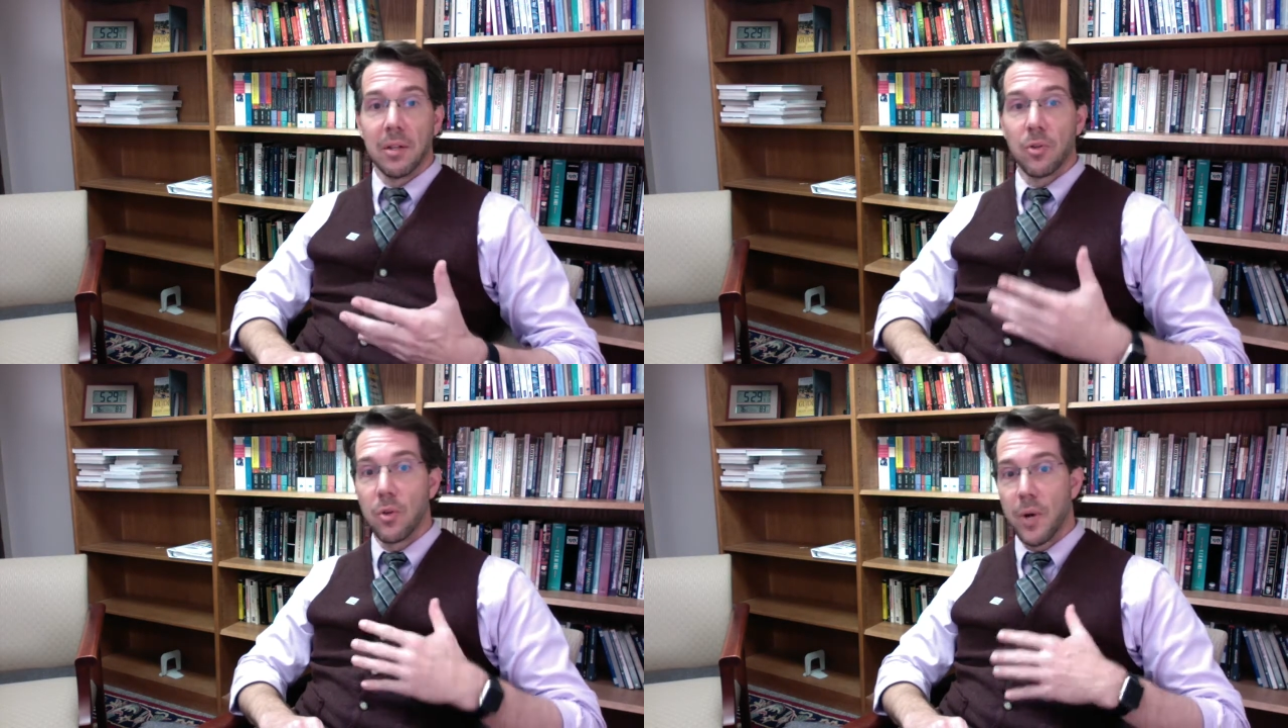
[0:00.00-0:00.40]

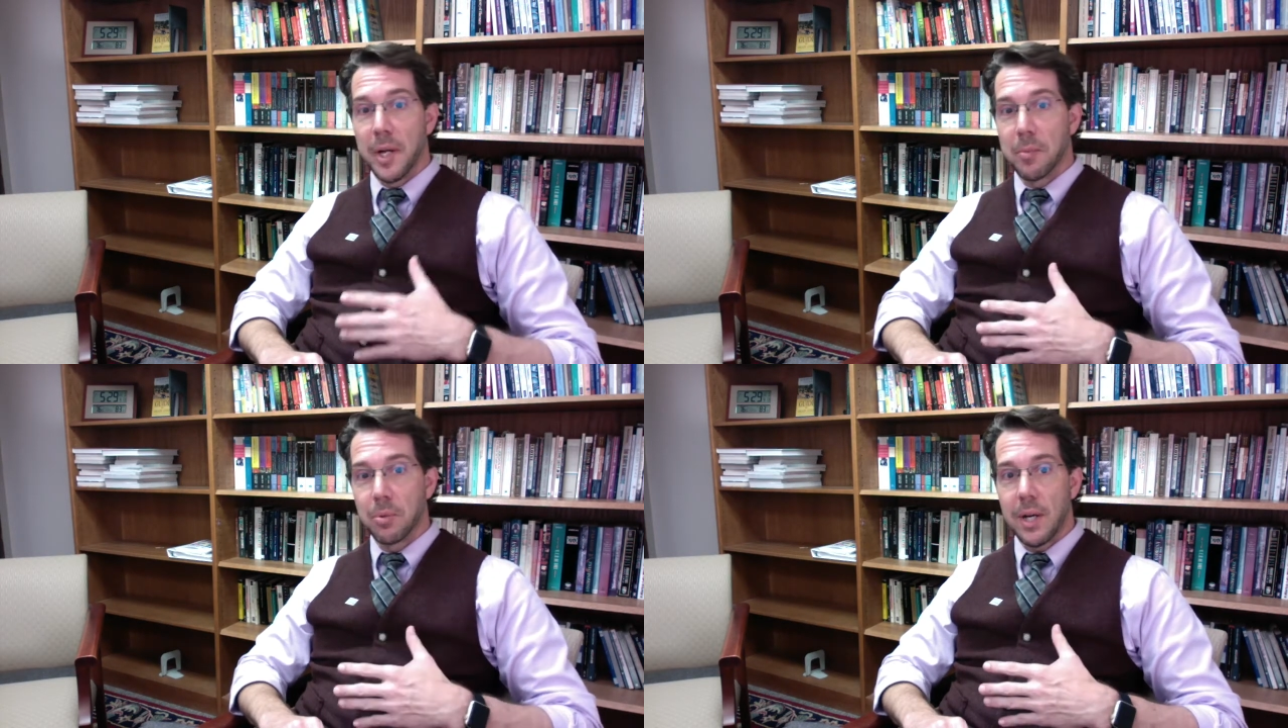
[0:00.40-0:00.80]
or the
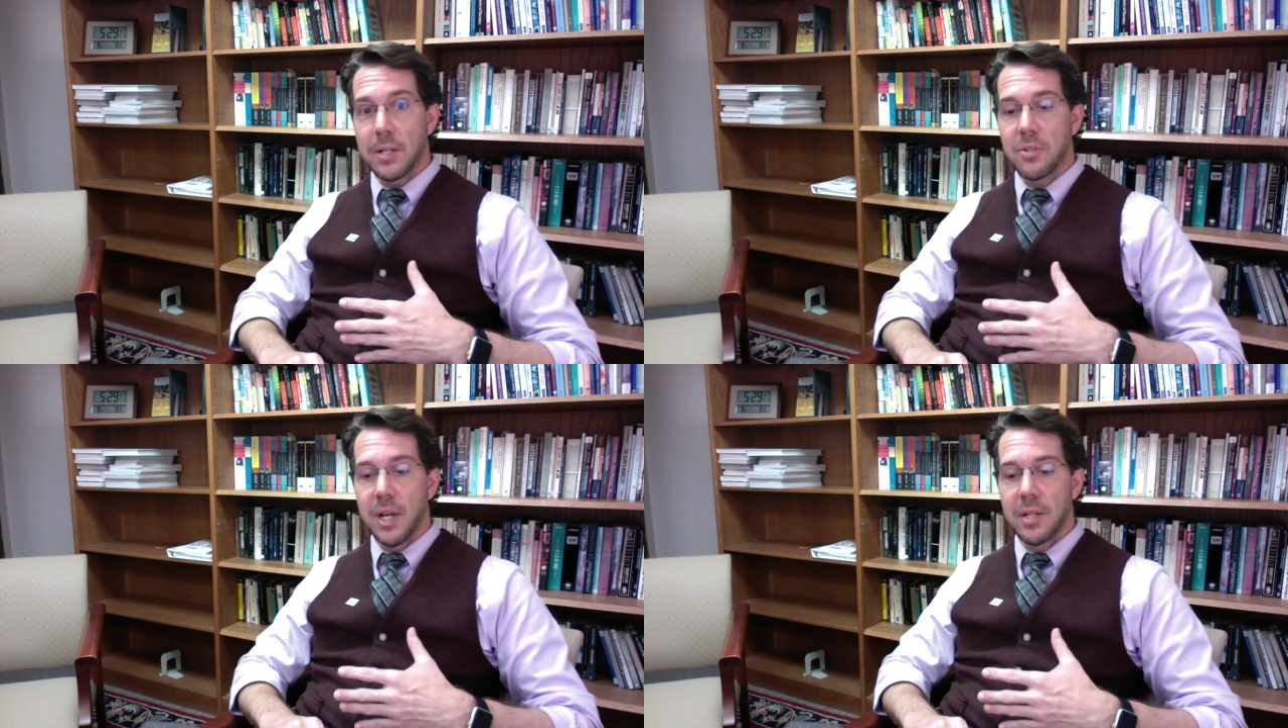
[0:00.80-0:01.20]
writing
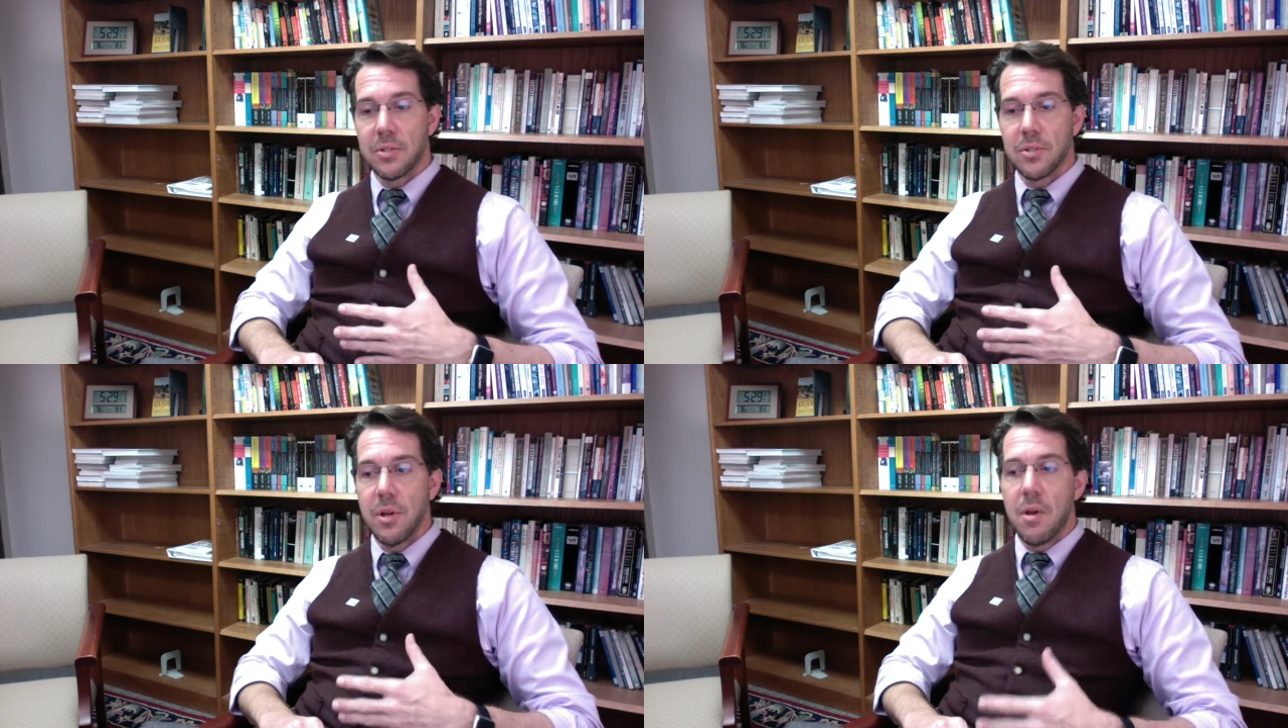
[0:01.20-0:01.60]

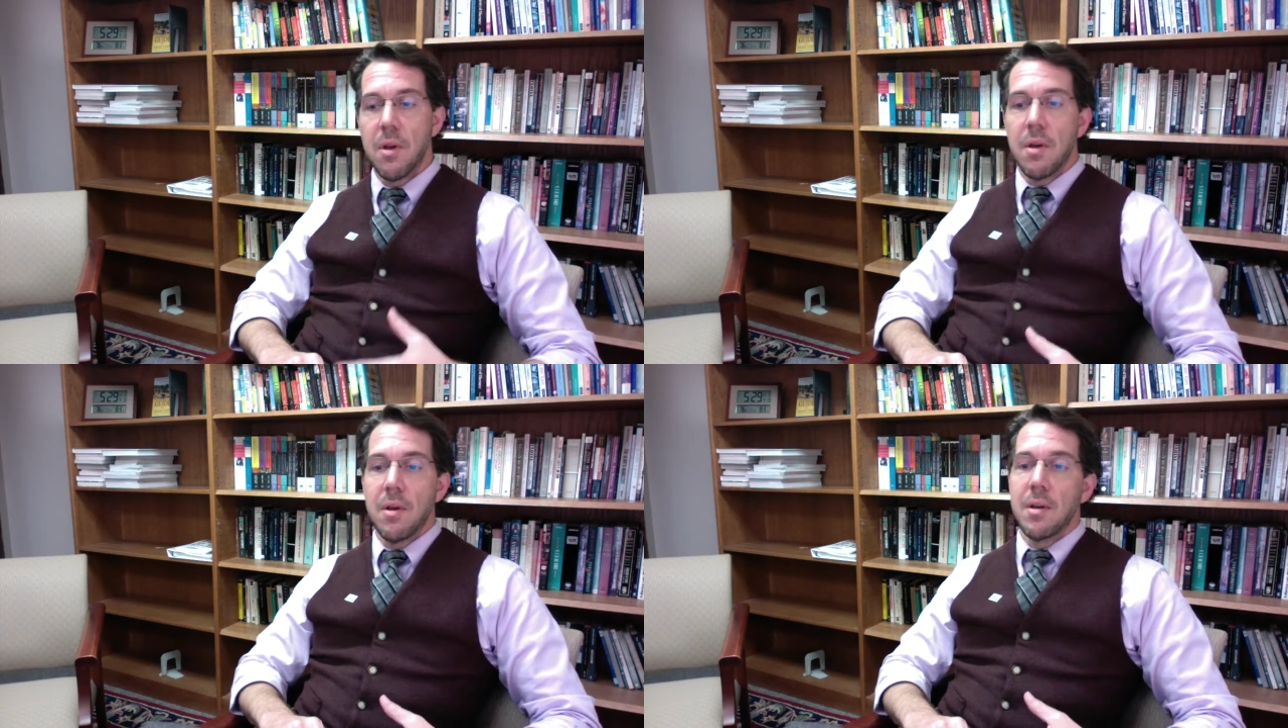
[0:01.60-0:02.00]
process,
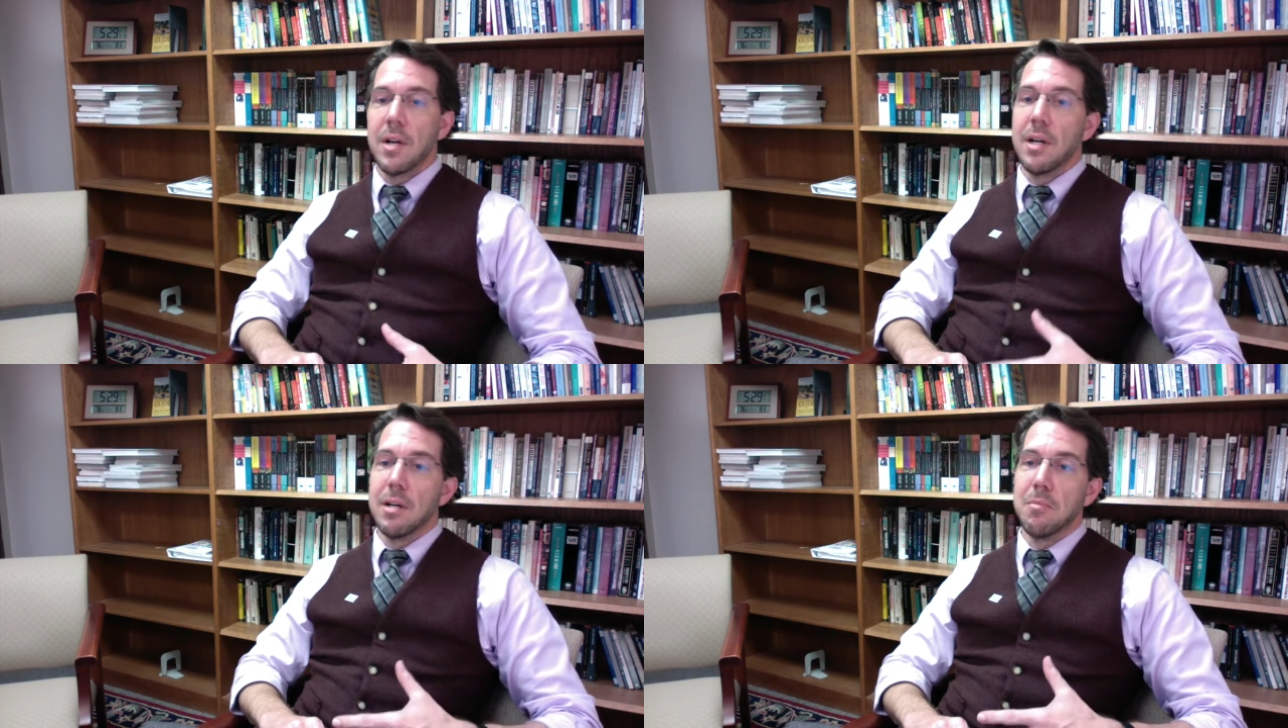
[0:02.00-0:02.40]

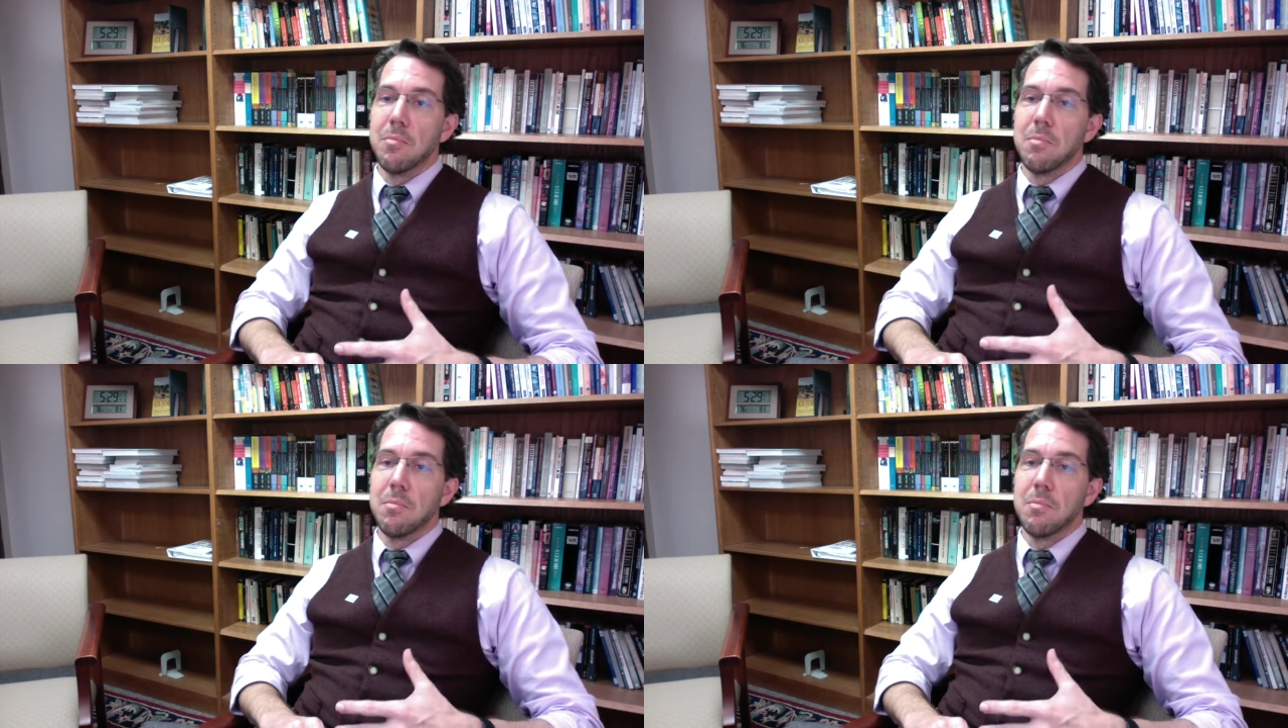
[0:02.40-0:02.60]
um,